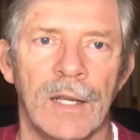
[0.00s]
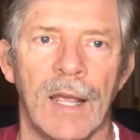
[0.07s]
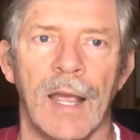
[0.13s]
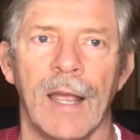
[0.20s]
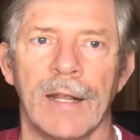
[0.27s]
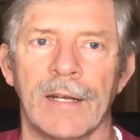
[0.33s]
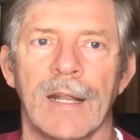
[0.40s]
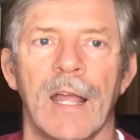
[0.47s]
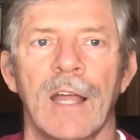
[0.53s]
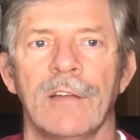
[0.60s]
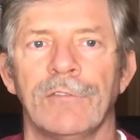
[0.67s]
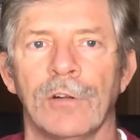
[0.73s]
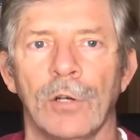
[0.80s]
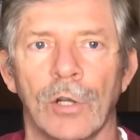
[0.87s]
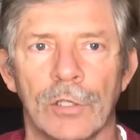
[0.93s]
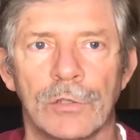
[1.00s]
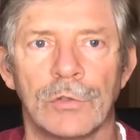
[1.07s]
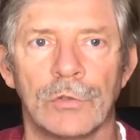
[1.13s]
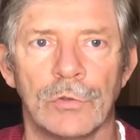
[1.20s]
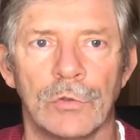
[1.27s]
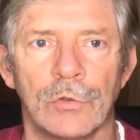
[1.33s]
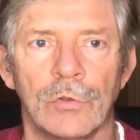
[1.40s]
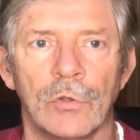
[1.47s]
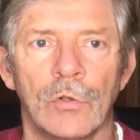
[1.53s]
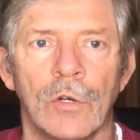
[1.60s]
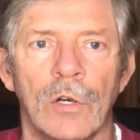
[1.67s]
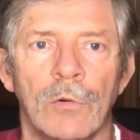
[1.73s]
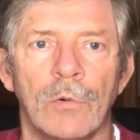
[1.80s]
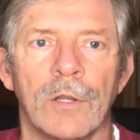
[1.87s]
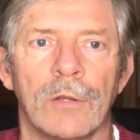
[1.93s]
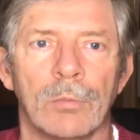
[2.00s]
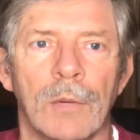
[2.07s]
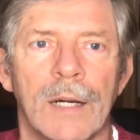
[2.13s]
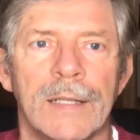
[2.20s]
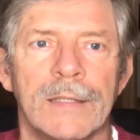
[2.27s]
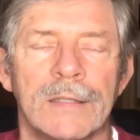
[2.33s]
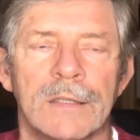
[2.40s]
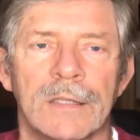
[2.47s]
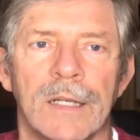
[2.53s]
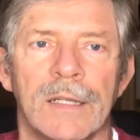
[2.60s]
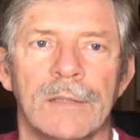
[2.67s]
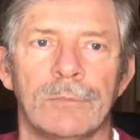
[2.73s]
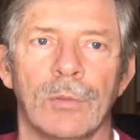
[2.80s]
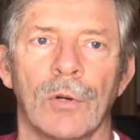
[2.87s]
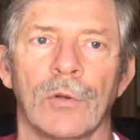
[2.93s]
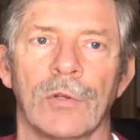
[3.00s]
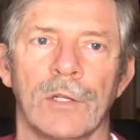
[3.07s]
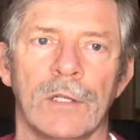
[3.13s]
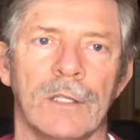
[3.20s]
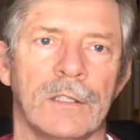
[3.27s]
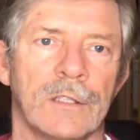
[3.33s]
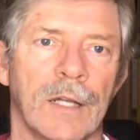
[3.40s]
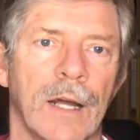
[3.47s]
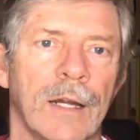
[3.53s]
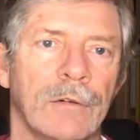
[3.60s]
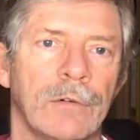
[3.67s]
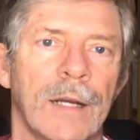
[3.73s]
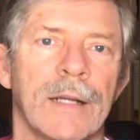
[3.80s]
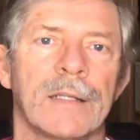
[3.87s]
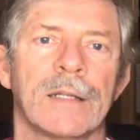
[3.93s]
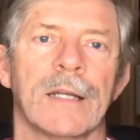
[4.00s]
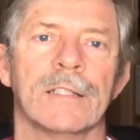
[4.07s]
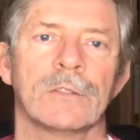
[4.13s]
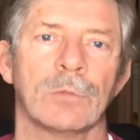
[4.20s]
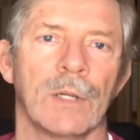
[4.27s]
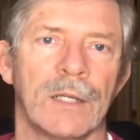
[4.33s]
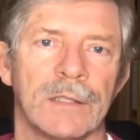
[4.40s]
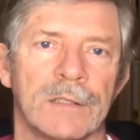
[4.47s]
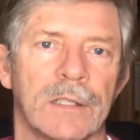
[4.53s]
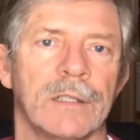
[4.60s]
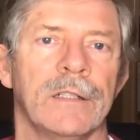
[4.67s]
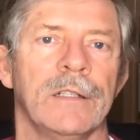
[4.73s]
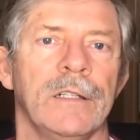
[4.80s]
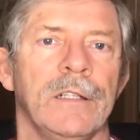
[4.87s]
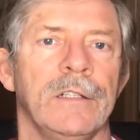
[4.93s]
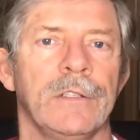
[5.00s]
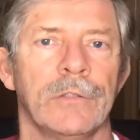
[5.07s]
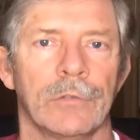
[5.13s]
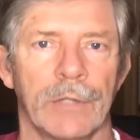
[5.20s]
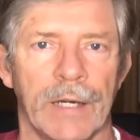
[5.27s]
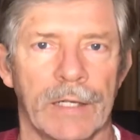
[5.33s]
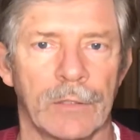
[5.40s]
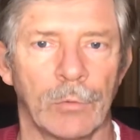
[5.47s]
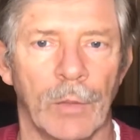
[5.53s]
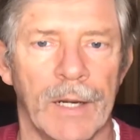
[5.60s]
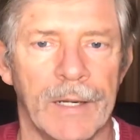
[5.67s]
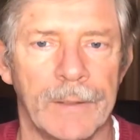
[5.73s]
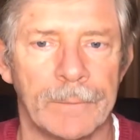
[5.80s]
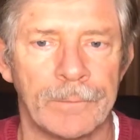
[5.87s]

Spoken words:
and have a lot to do with mindset, both in a direct as well as in an indirect way.